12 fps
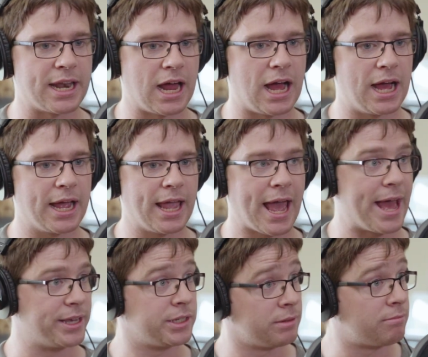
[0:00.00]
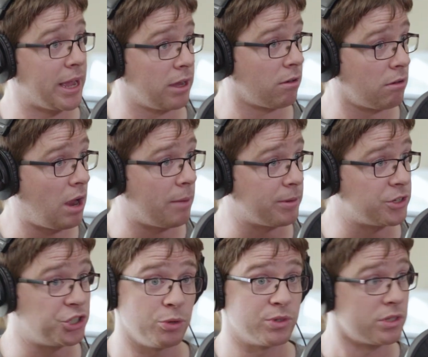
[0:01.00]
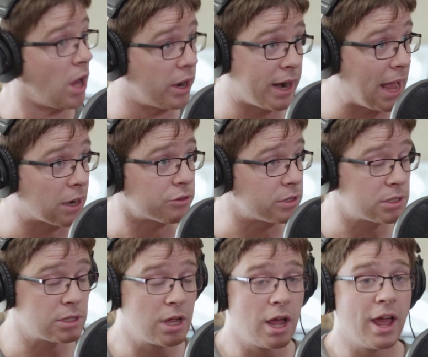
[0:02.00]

and I had to mic her up, and she was not an actress,